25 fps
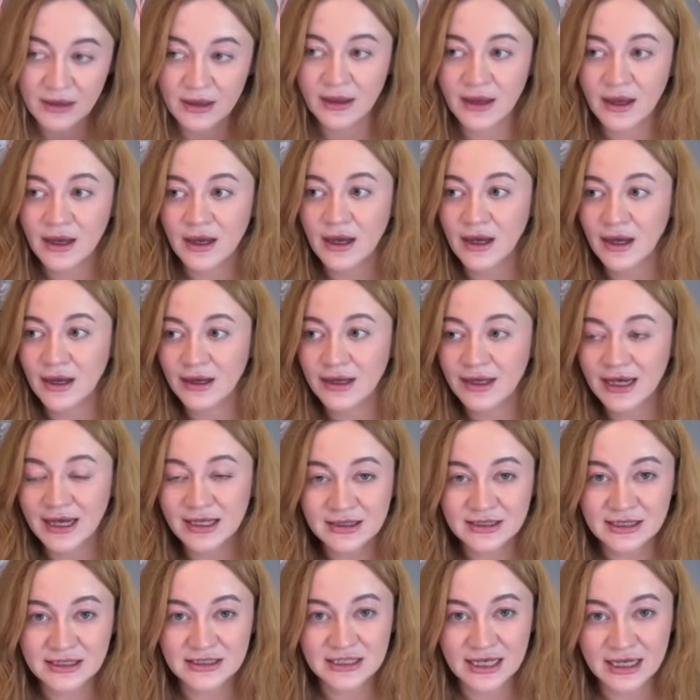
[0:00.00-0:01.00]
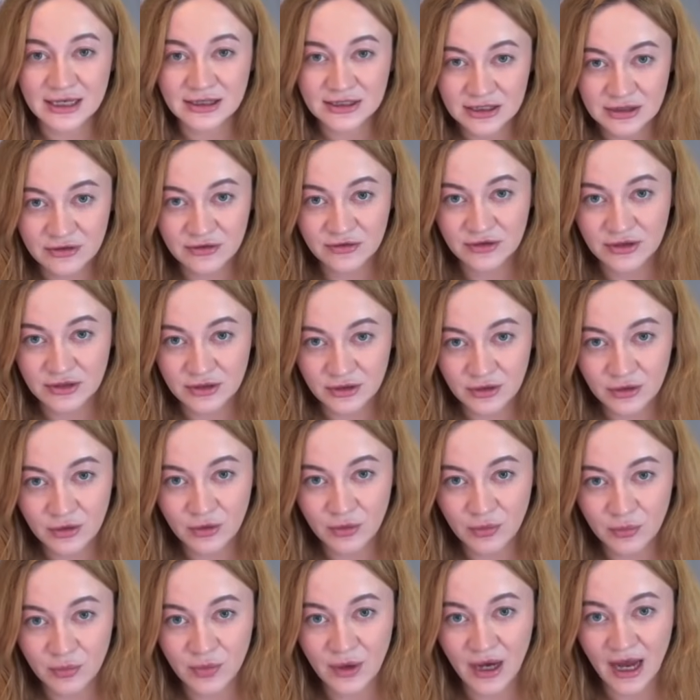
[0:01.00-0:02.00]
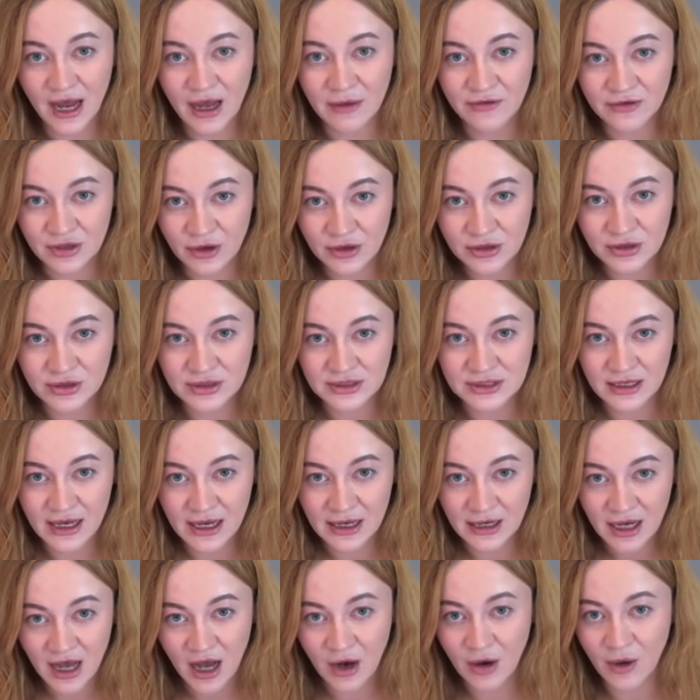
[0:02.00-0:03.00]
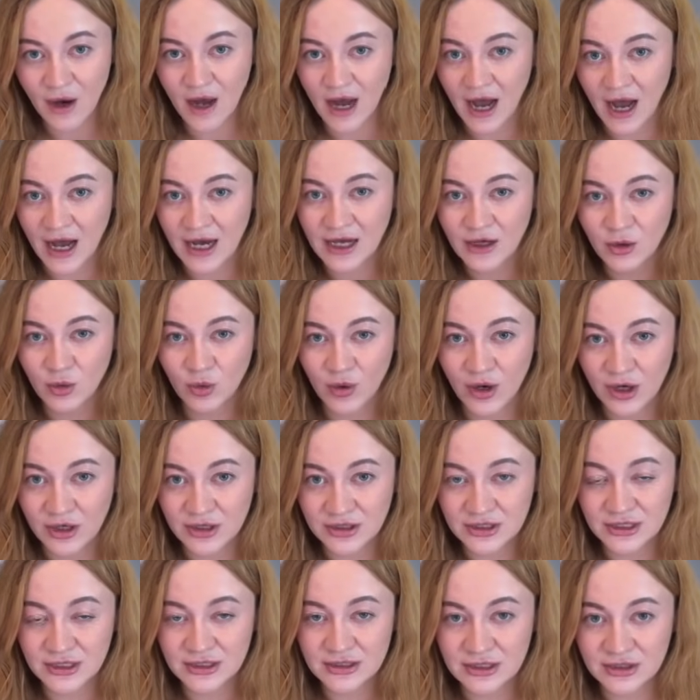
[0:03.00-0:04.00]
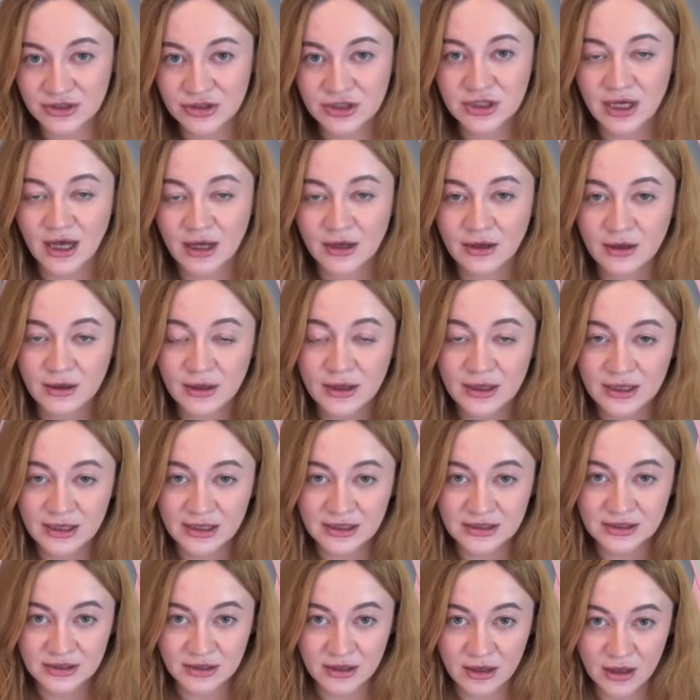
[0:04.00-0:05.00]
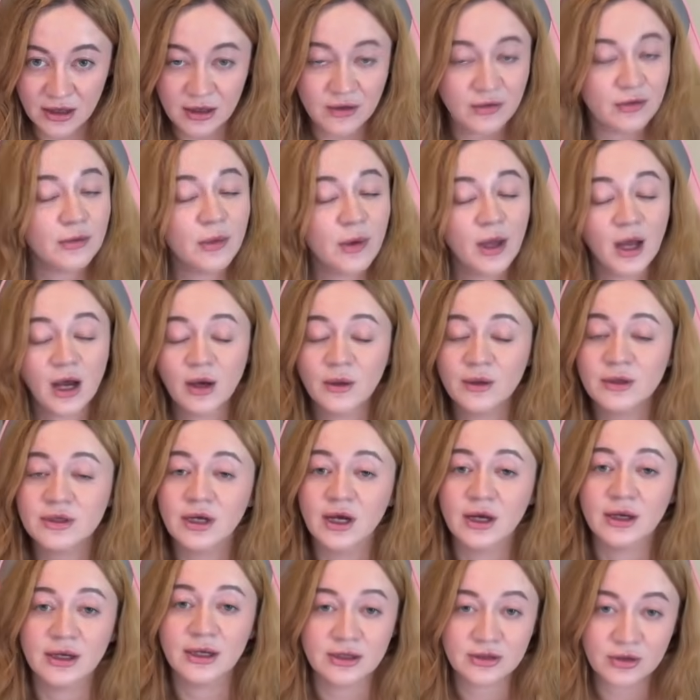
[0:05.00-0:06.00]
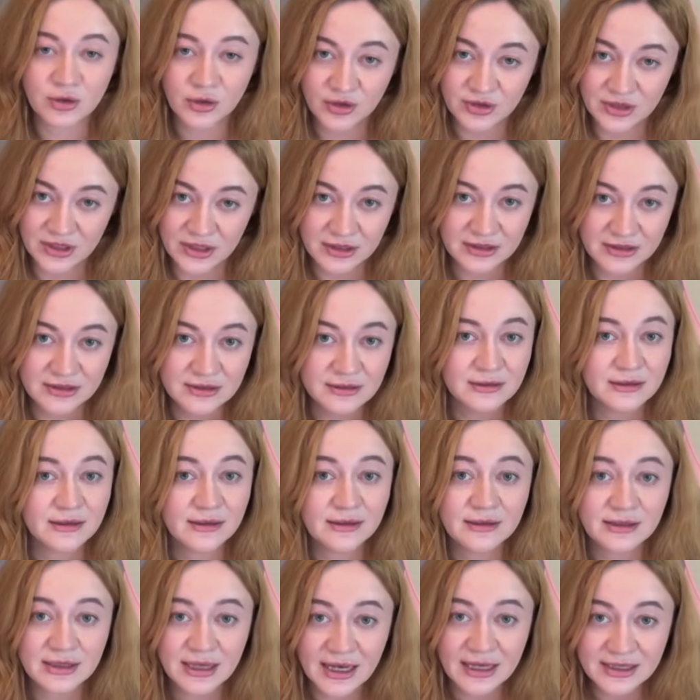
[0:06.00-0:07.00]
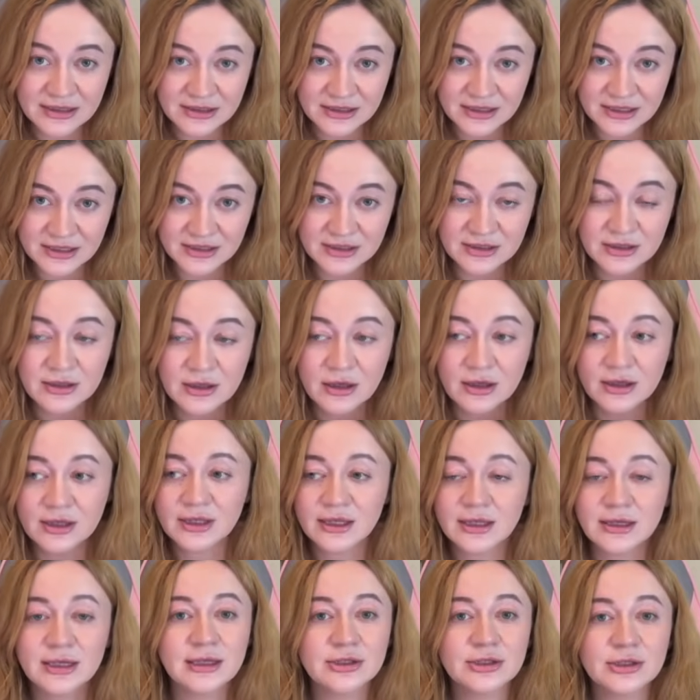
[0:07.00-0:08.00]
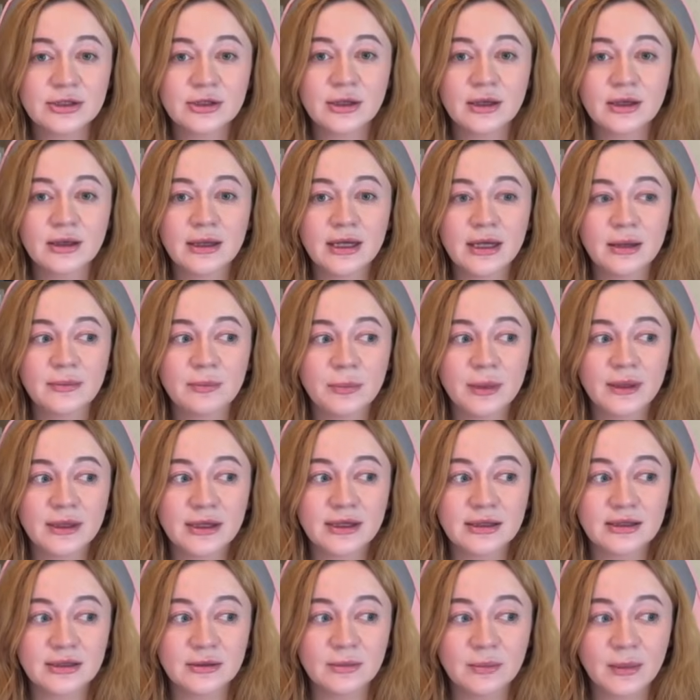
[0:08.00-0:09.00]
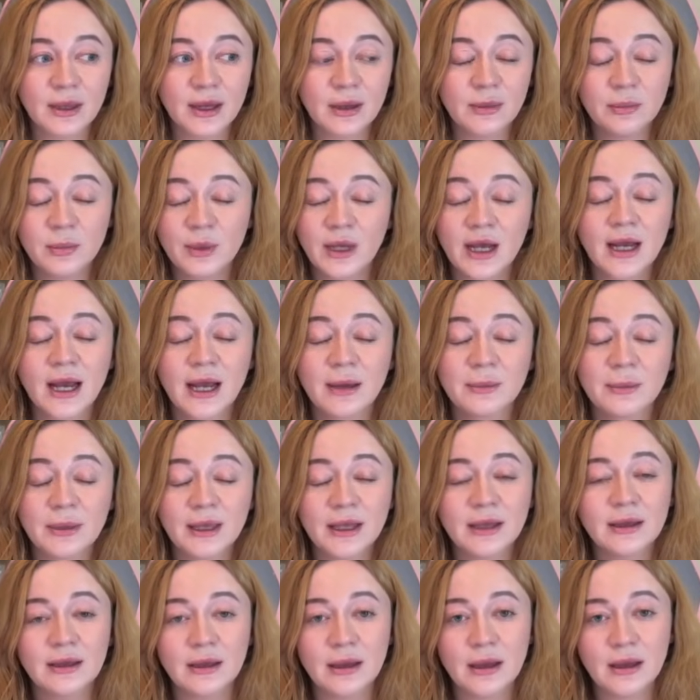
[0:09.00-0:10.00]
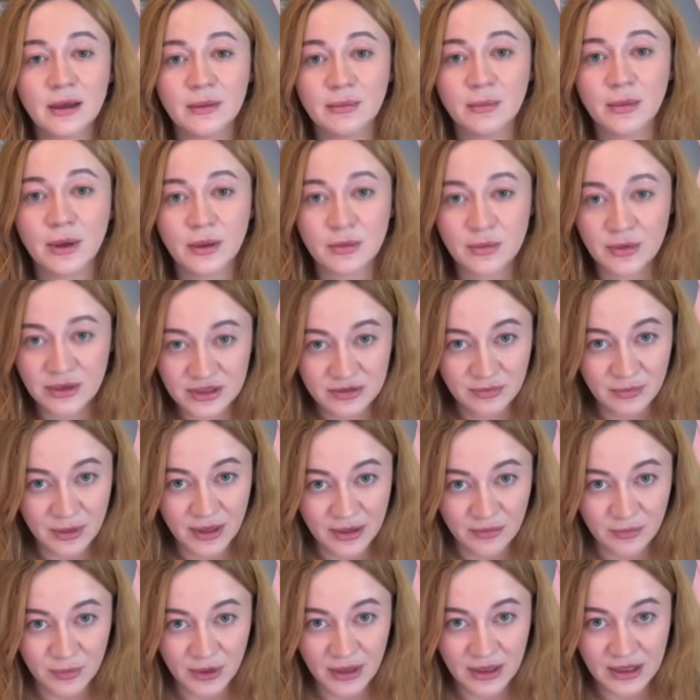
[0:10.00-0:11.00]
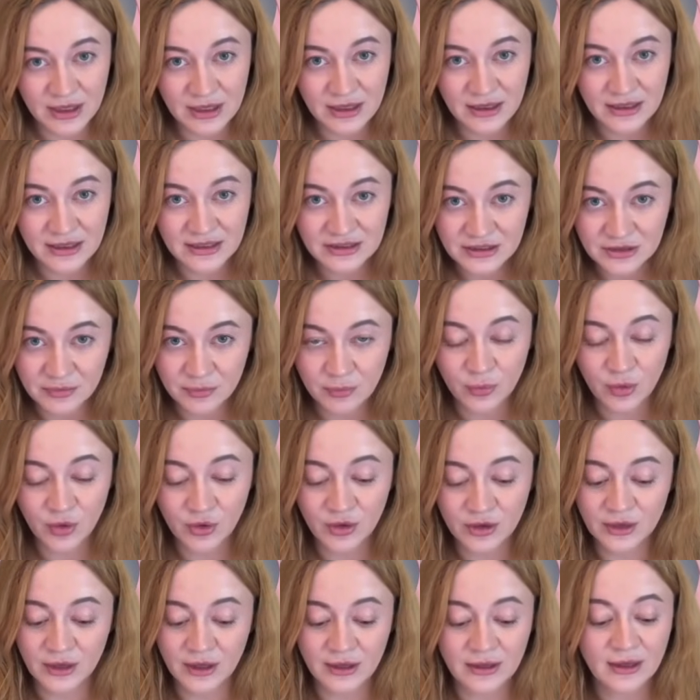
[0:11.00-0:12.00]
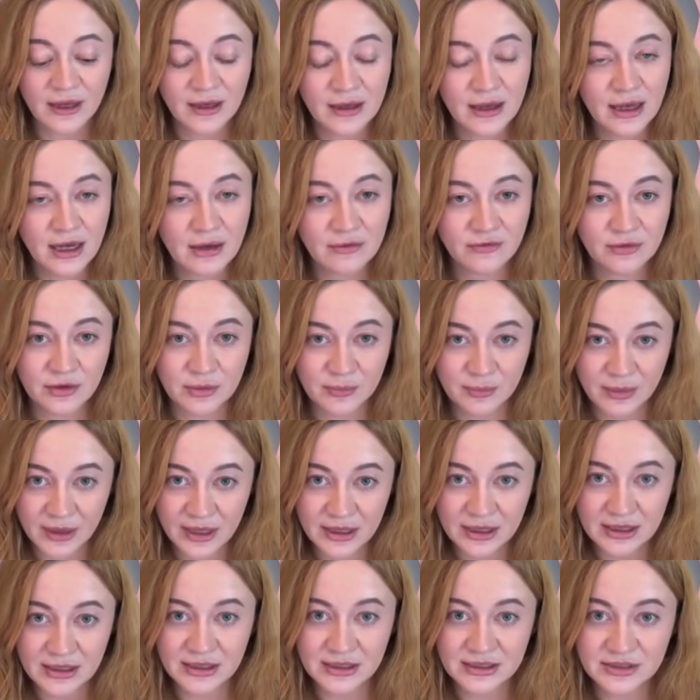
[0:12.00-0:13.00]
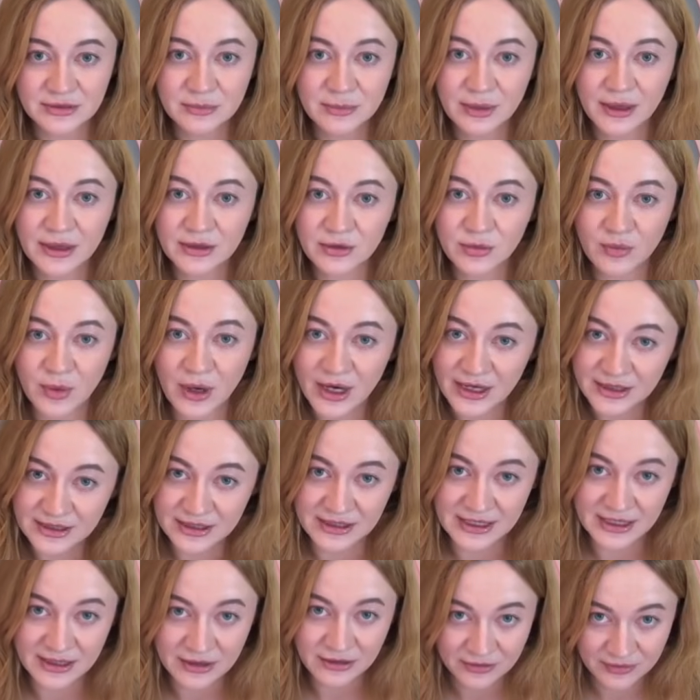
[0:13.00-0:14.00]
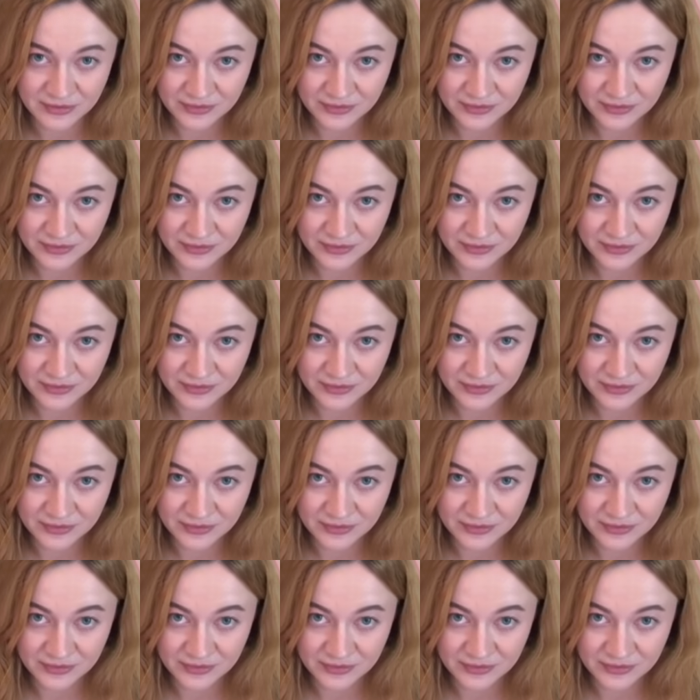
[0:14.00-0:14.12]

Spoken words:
Like detectives, we have to understand how high quality this channel is for our target audience. Yes, it's nerdy, but well, I mean, when we spend money, it's important that every penny is spent wisely.